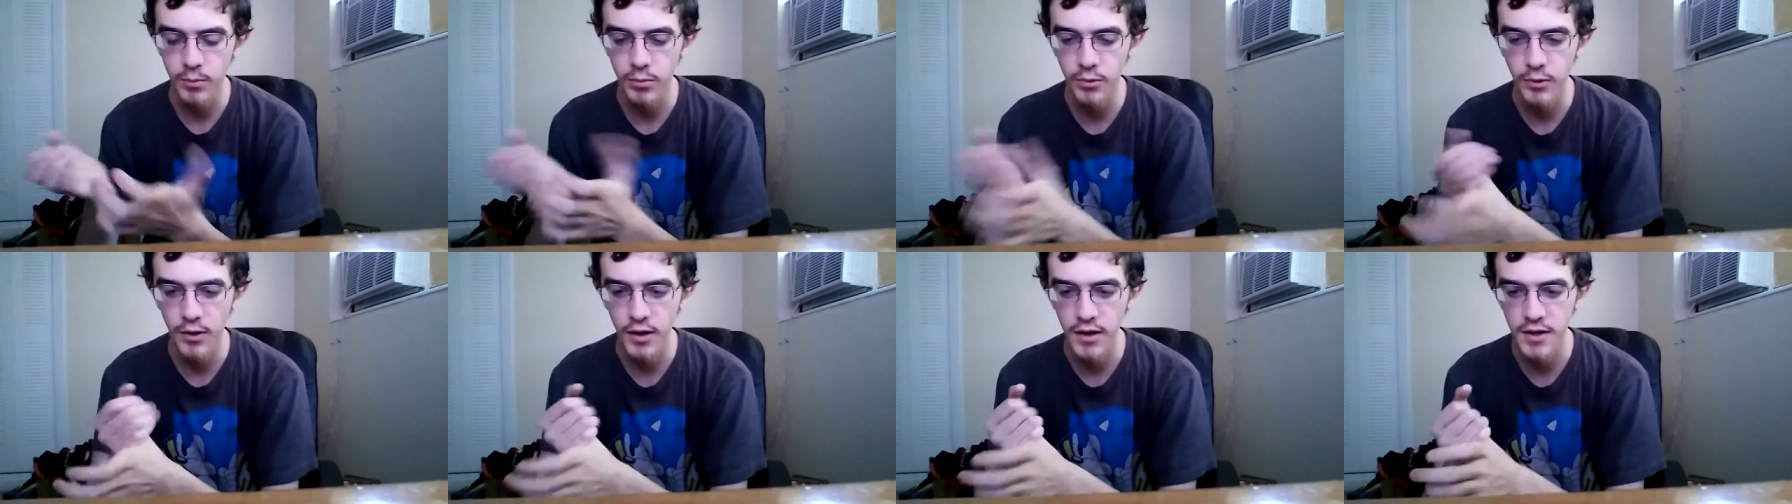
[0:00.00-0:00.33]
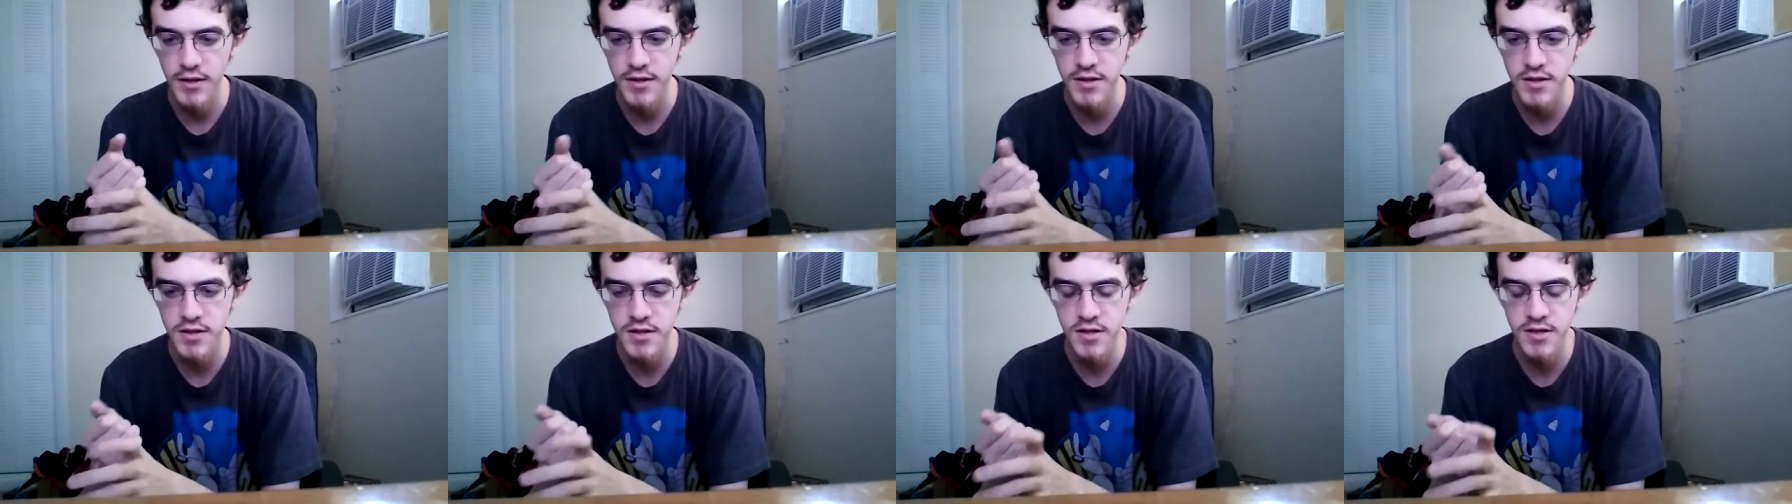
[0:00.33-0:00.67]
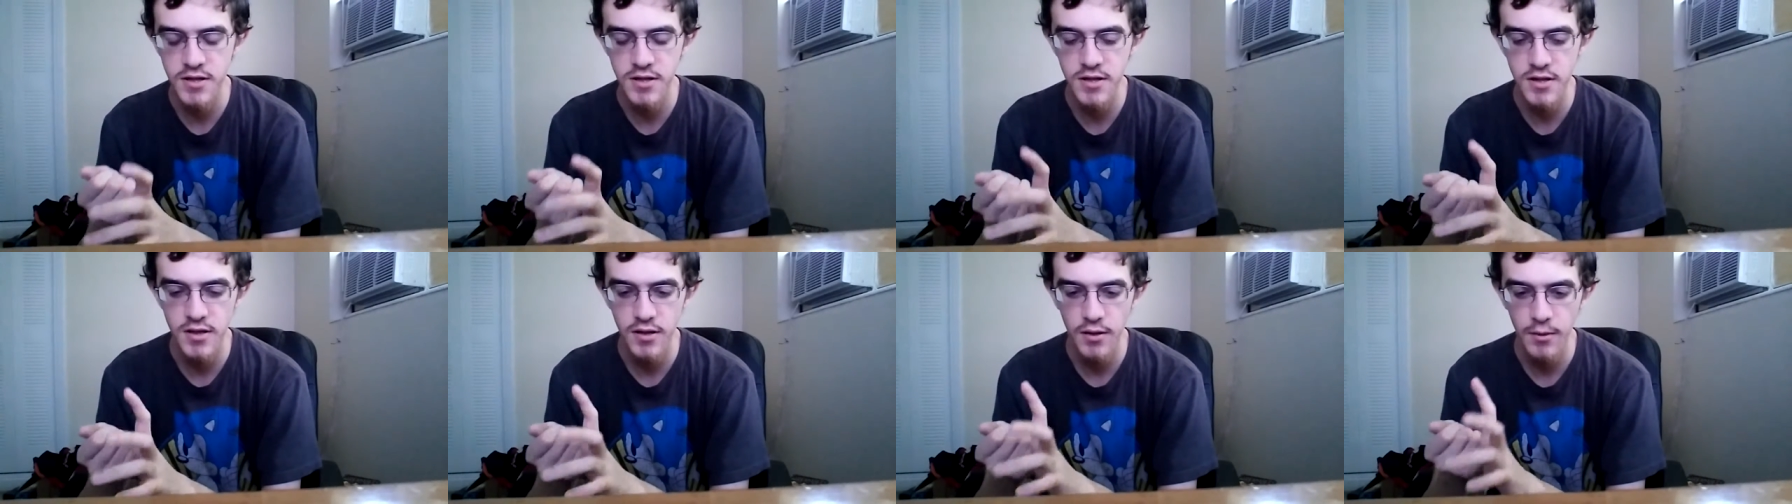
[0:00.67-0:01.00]

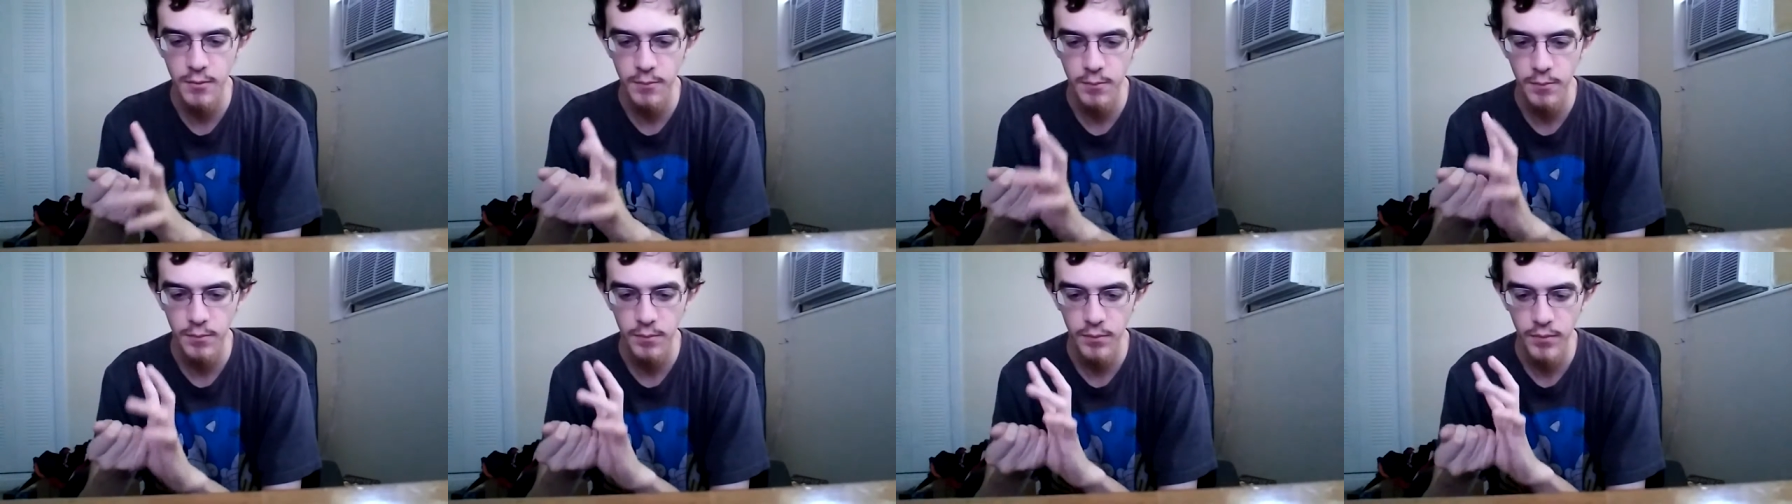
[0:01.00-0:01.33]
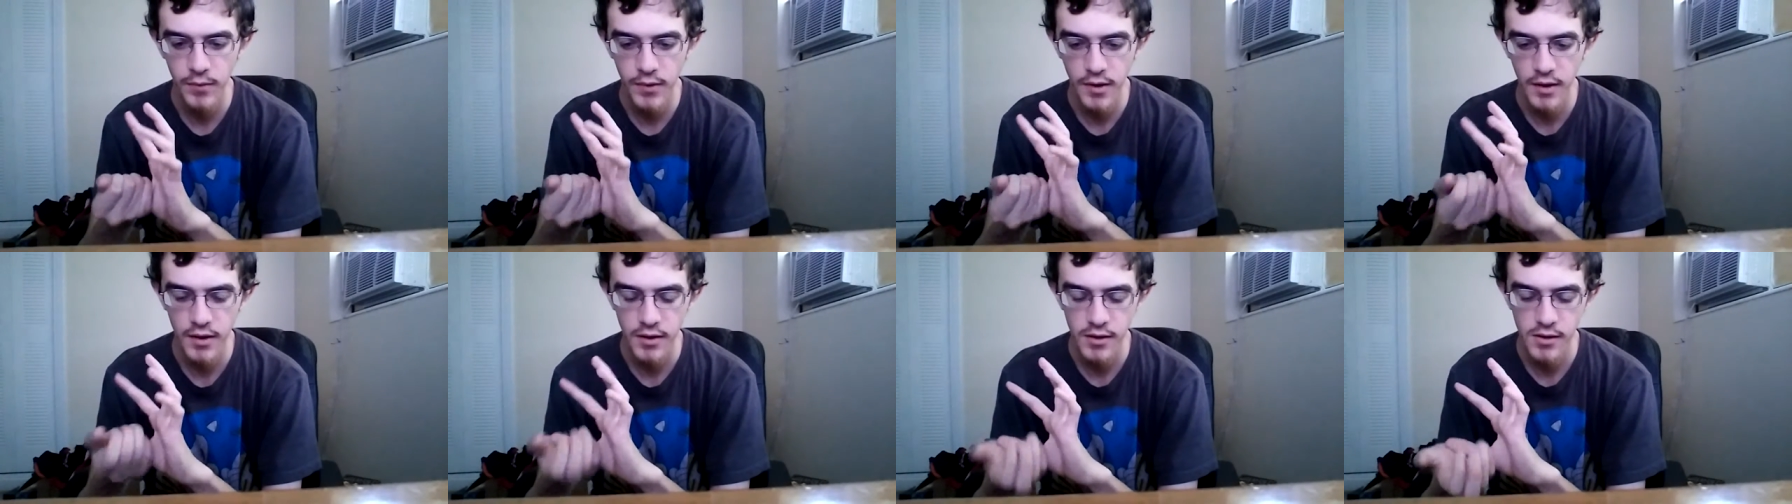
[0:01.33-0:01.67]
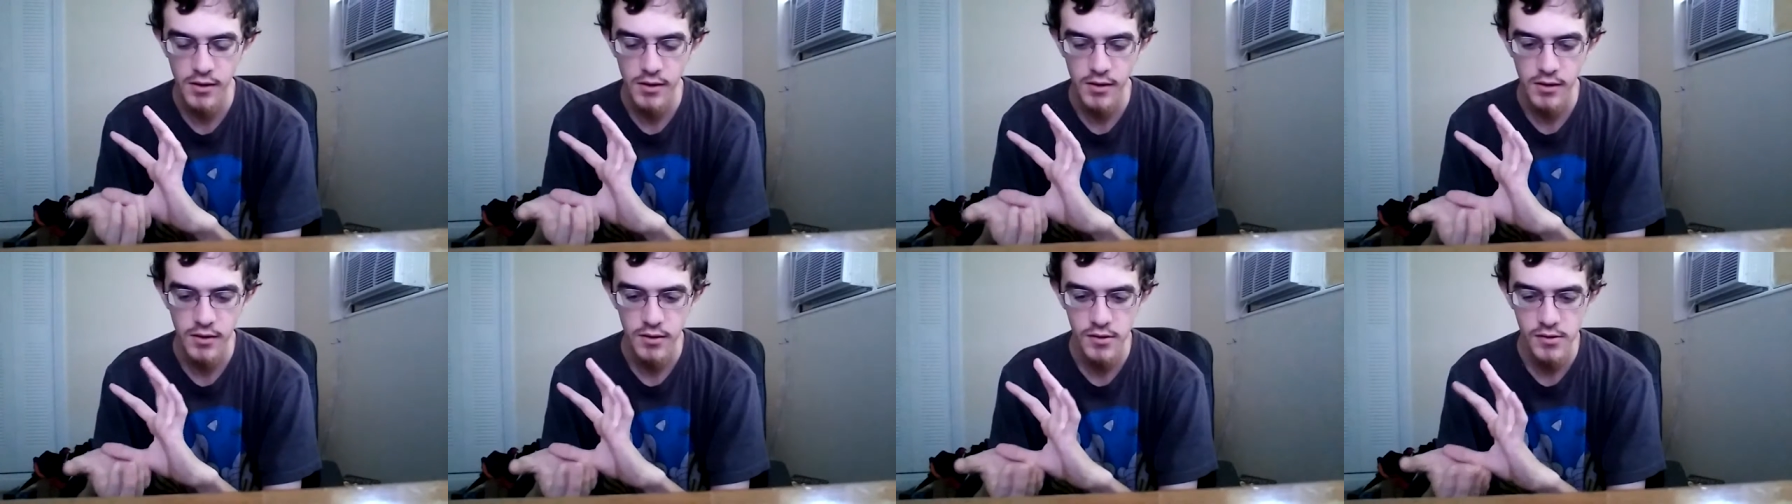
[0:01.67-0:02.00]
Price,
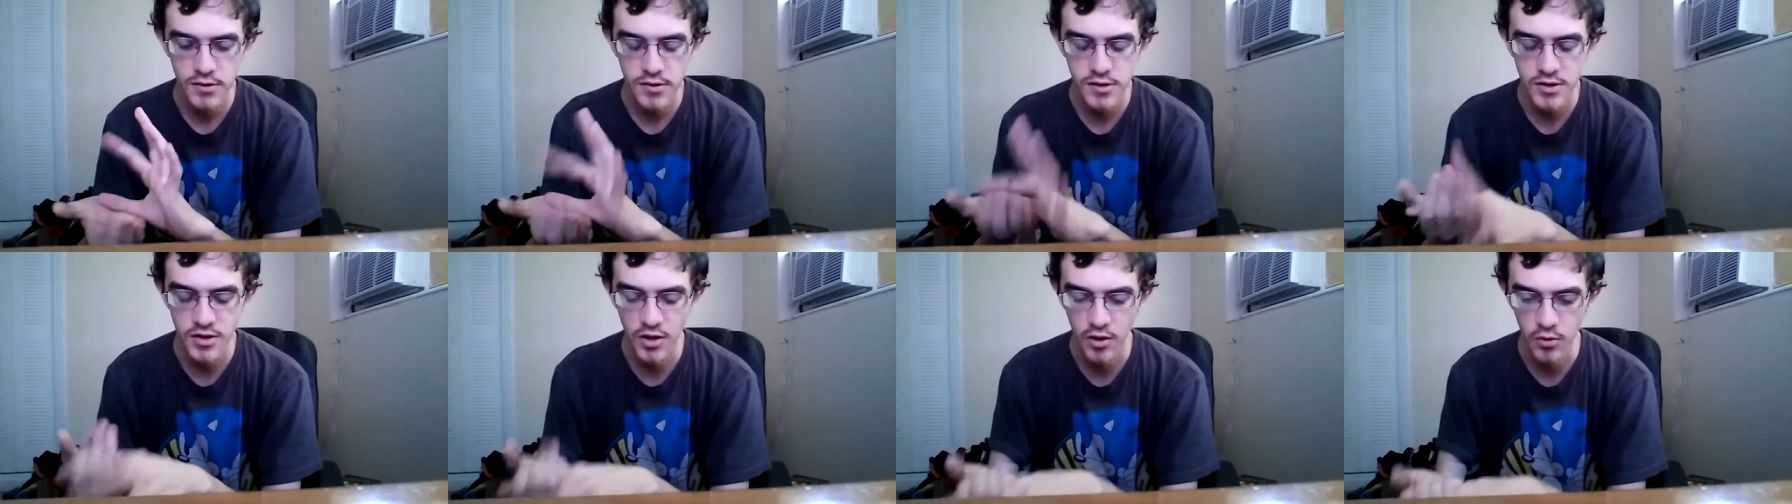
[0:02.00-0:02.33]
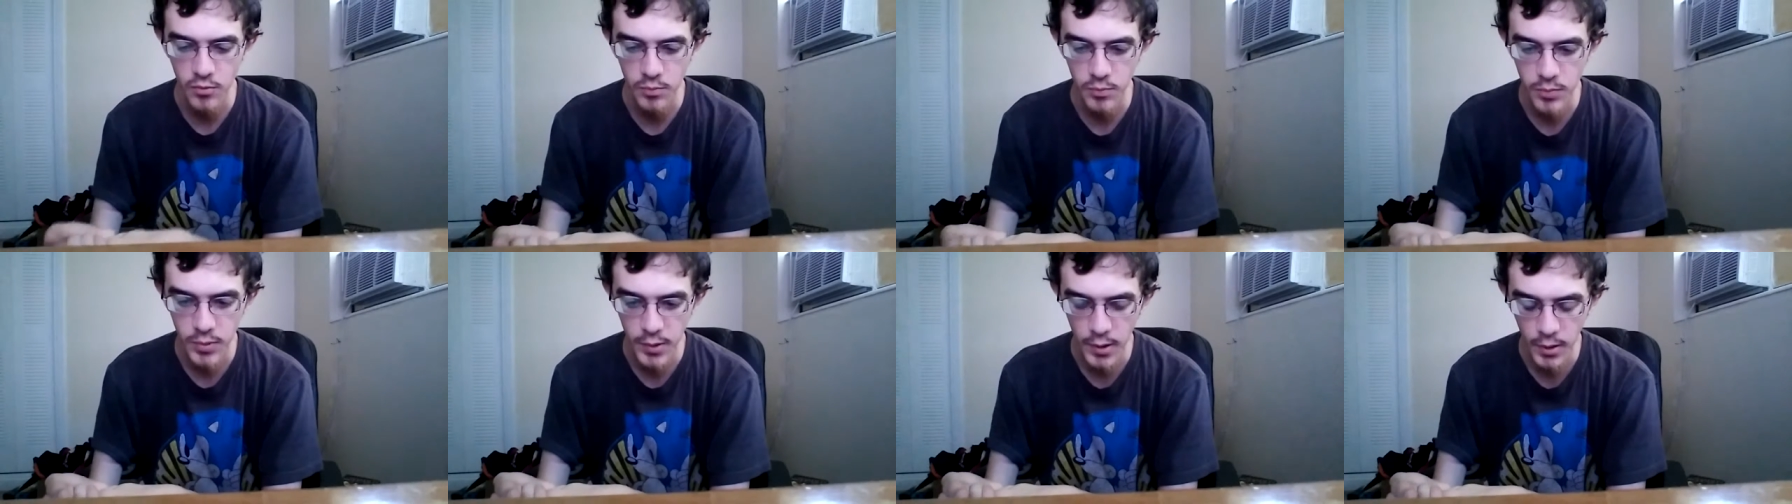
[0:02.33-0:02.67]
Soap,